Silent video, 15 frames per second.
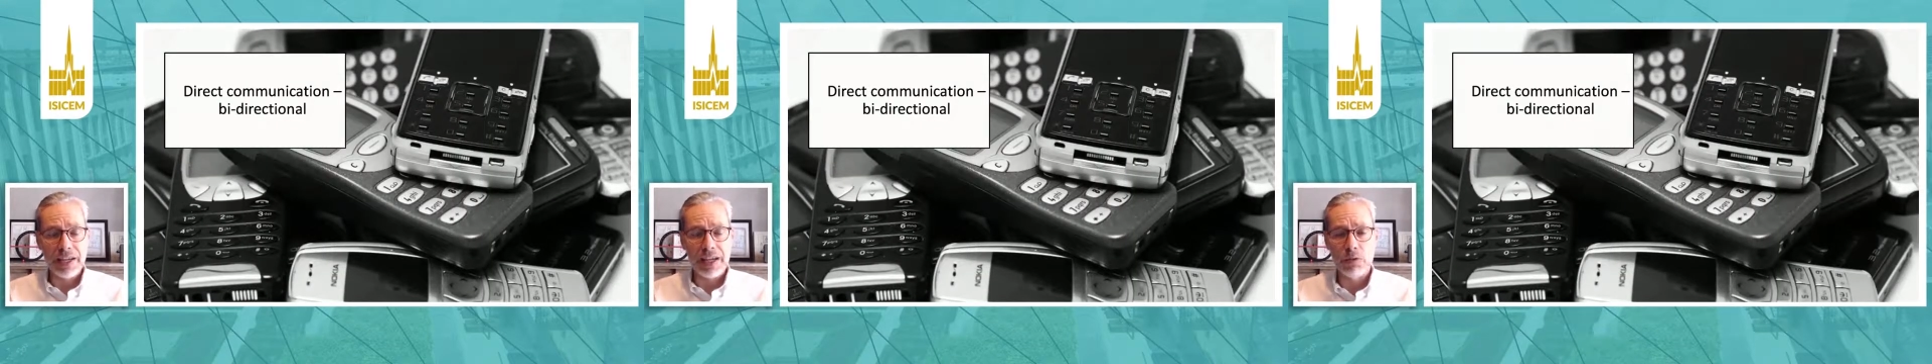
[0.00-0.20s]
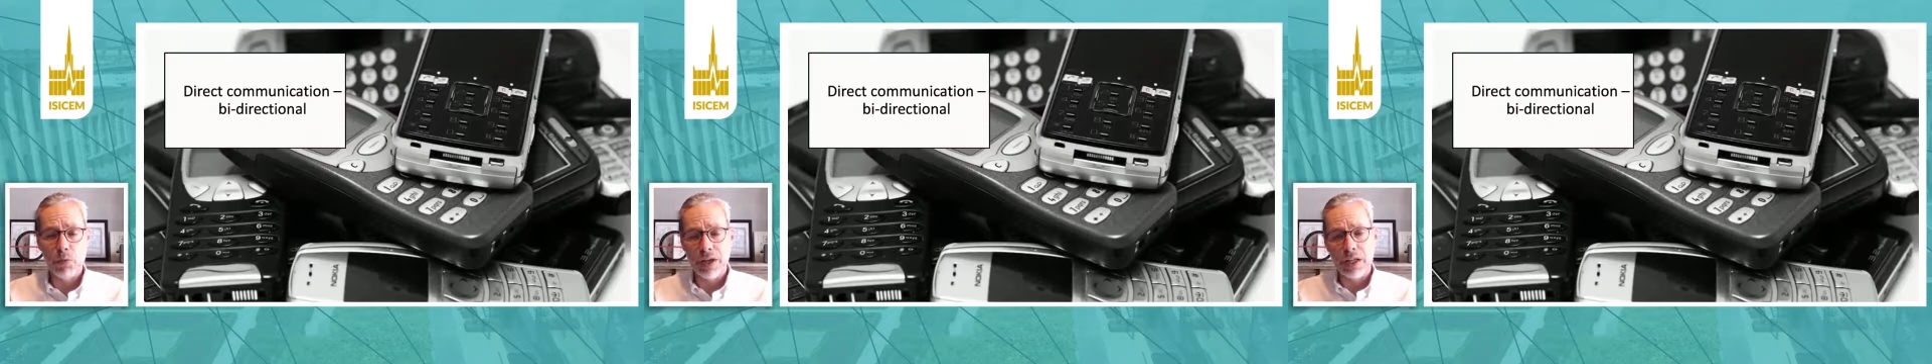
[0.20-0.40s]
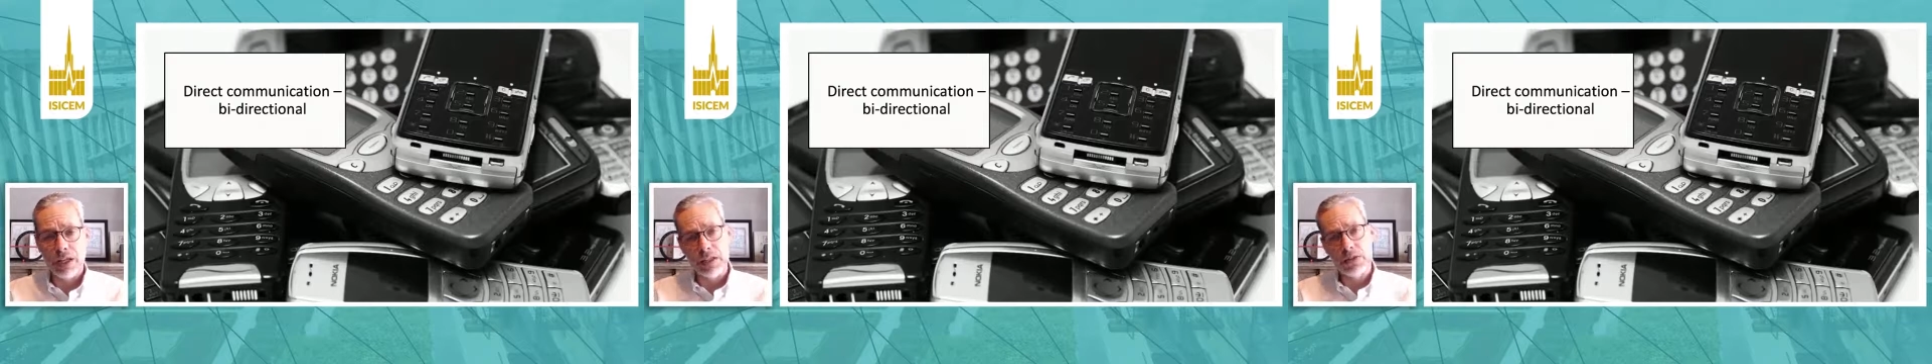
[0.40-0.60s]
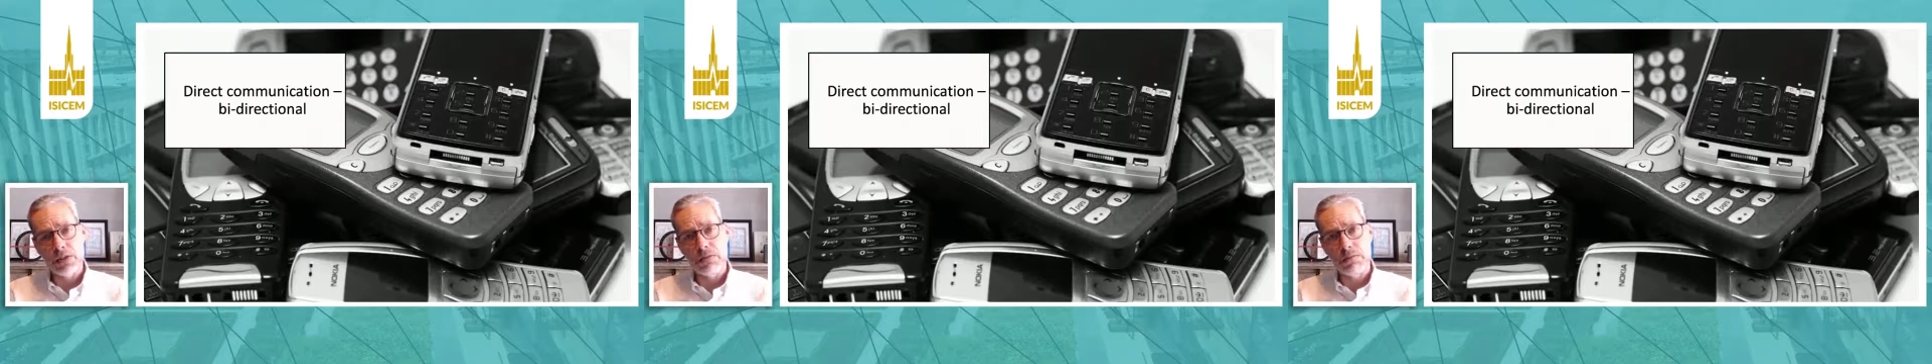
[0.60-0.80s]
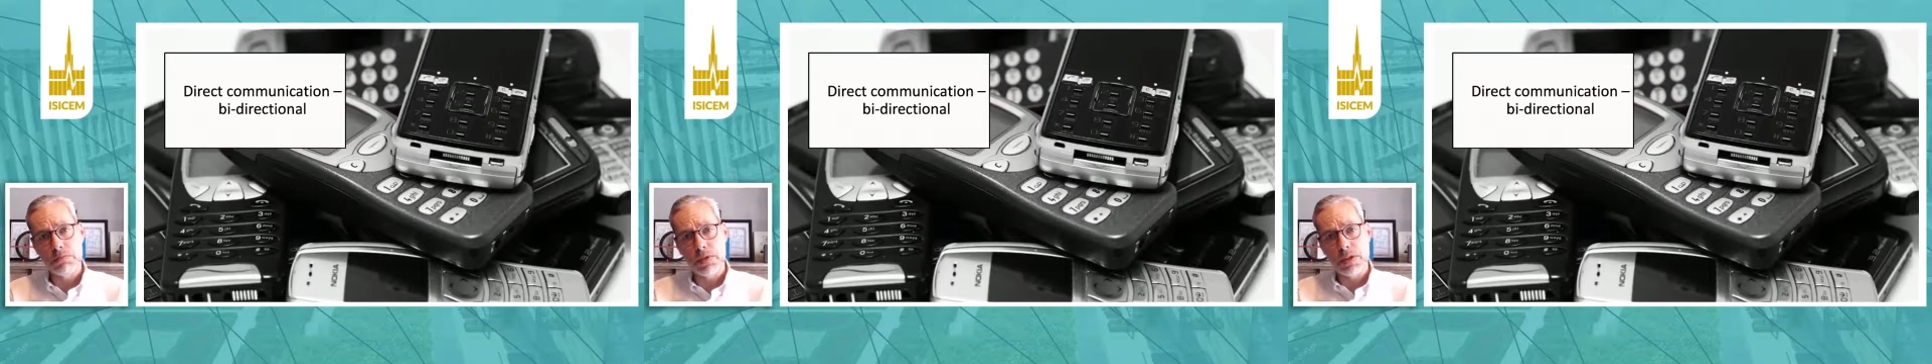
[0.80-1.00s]
And when
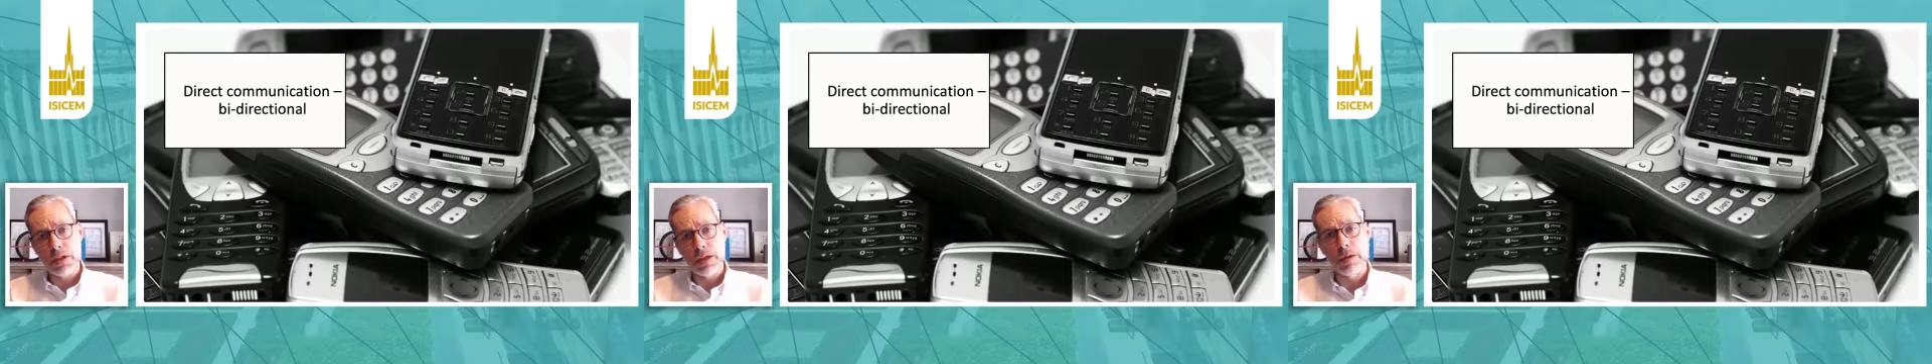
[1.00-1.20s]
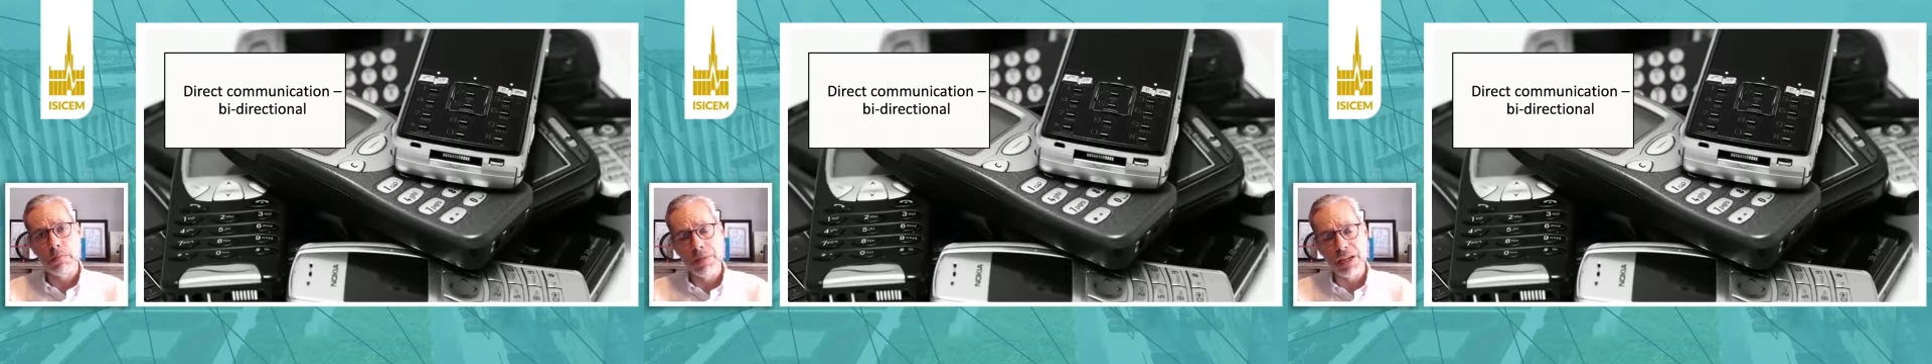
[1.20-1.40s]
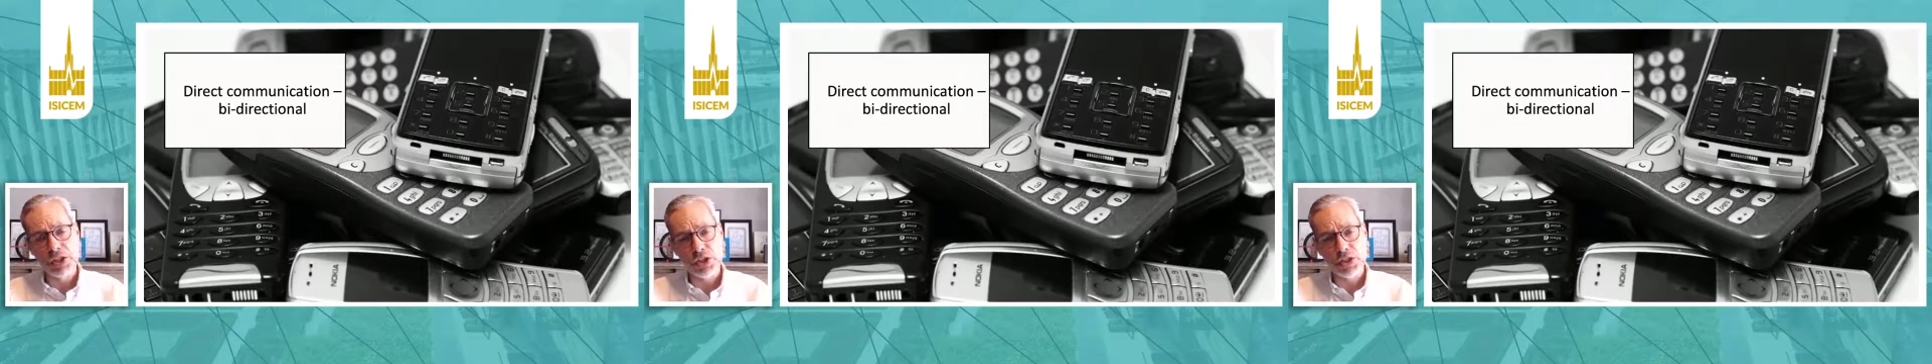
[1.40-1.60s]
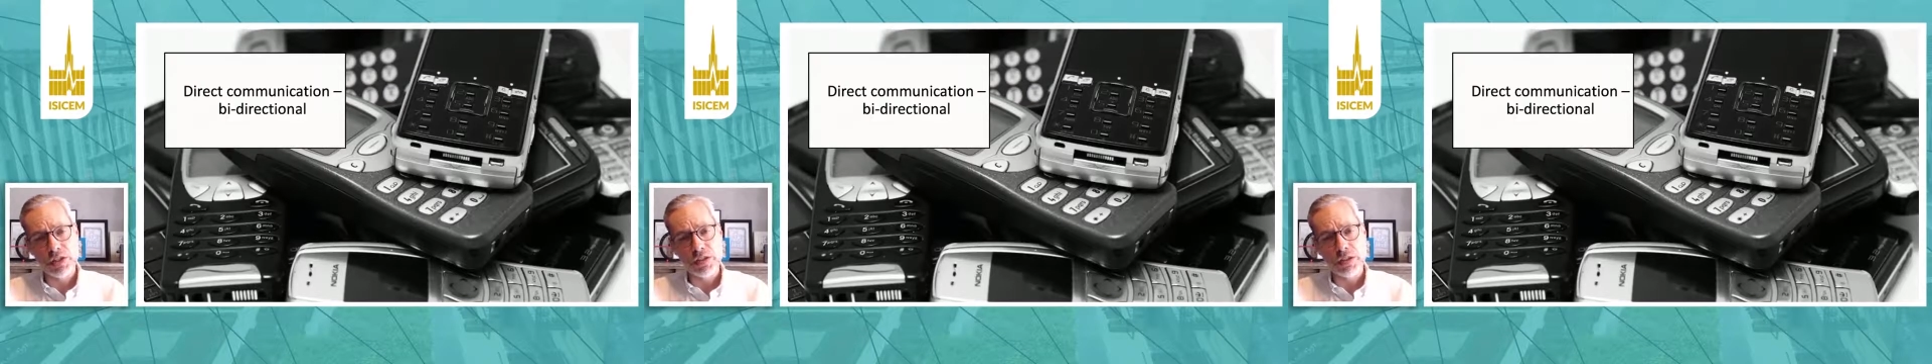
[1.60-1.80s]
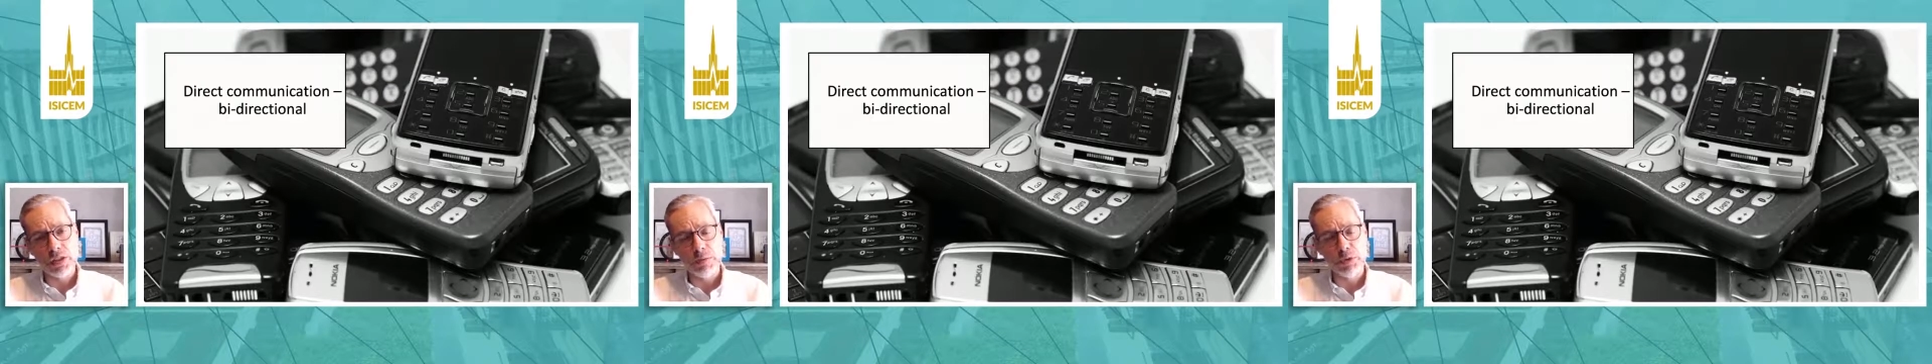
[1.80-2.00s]
I
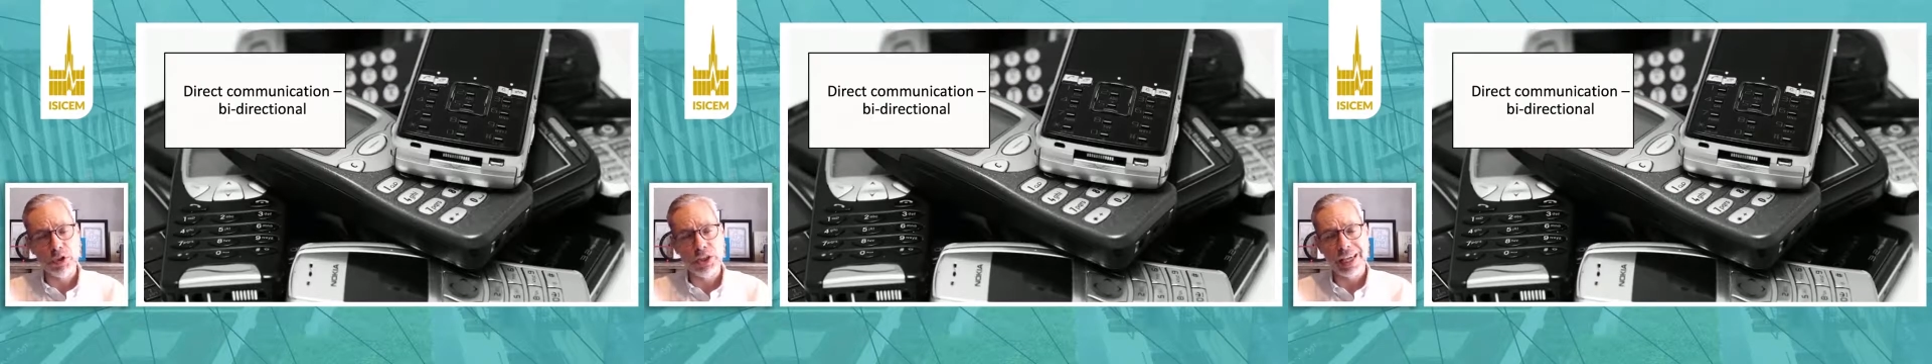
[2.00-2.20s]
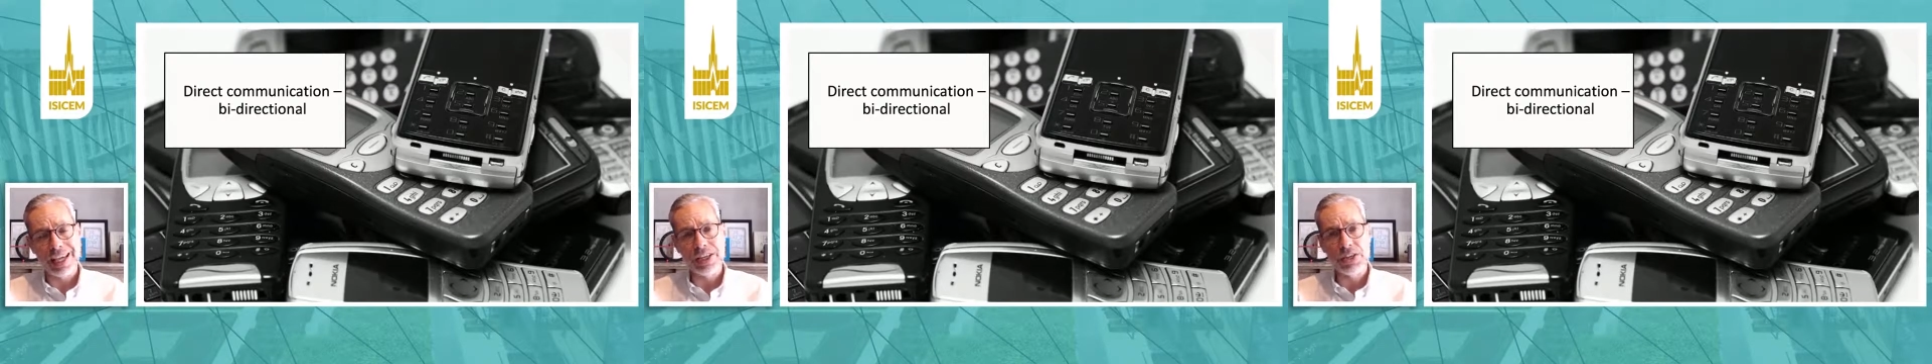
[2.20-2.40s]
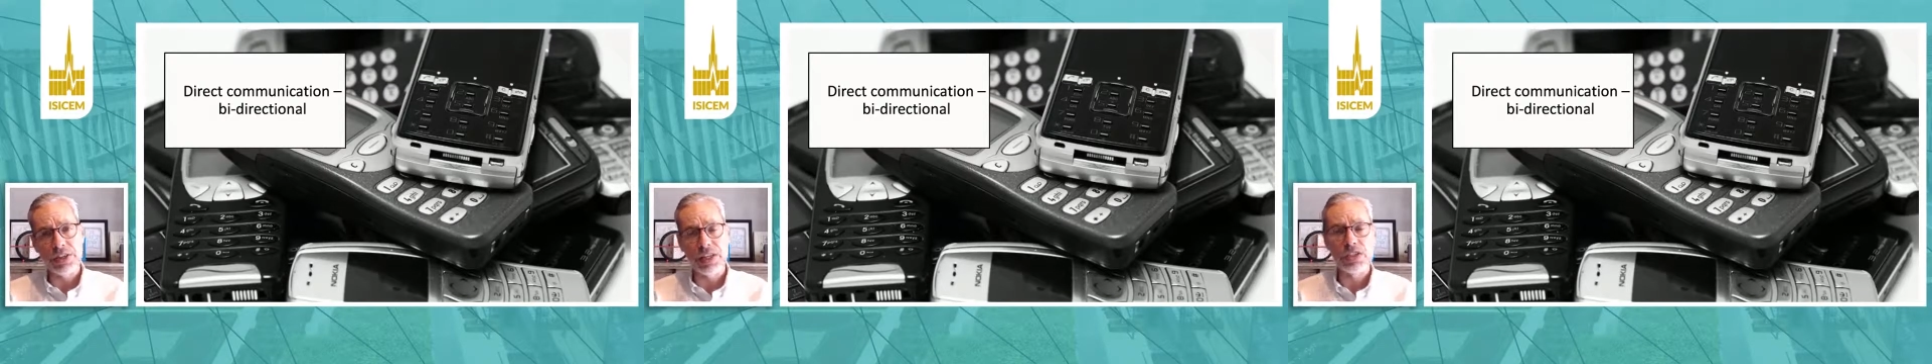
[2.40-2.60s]
mention communication,